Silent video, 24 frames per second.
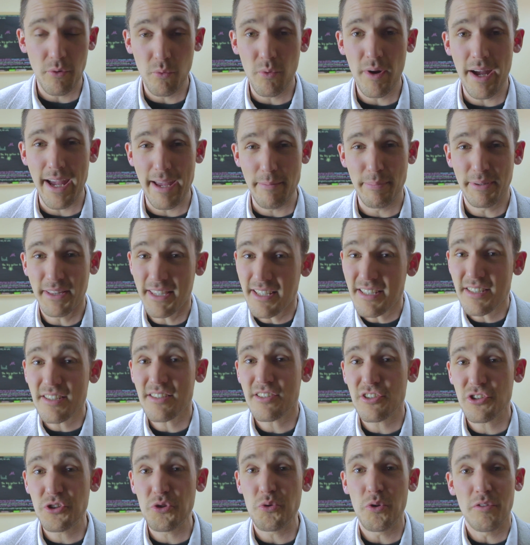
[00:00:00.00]
away, but this
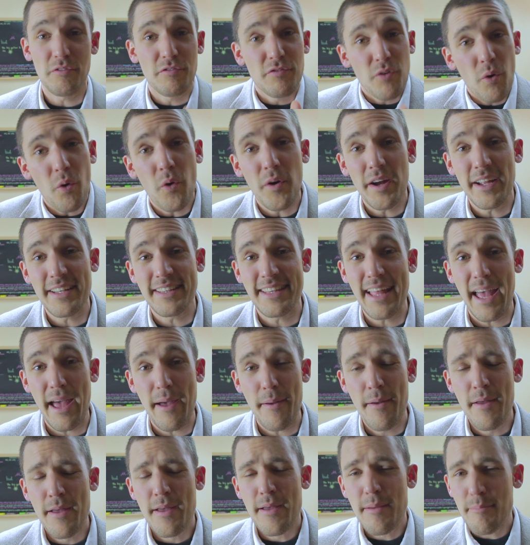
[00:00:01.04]
is to avoid
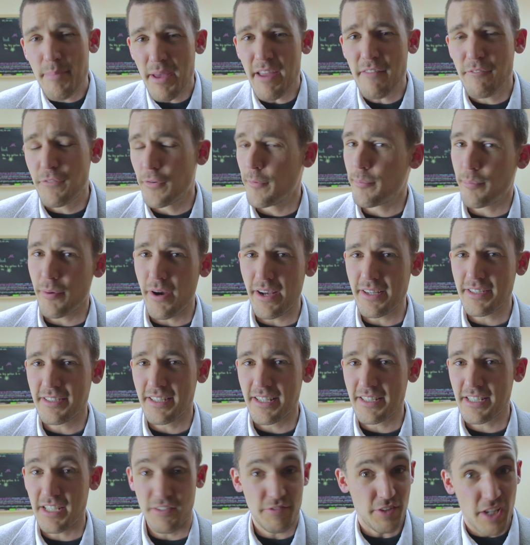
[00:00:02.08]
that painful
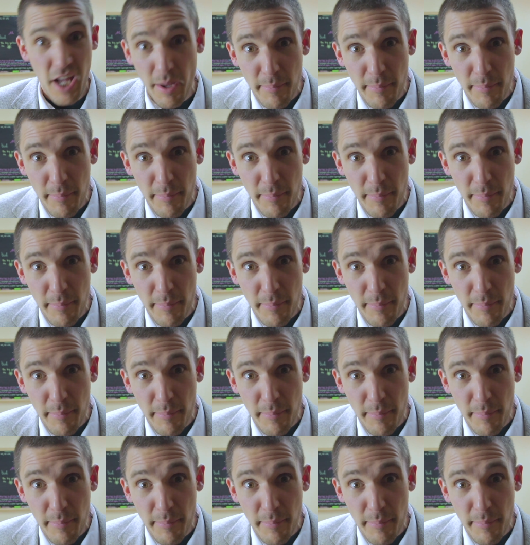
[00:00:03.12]
process of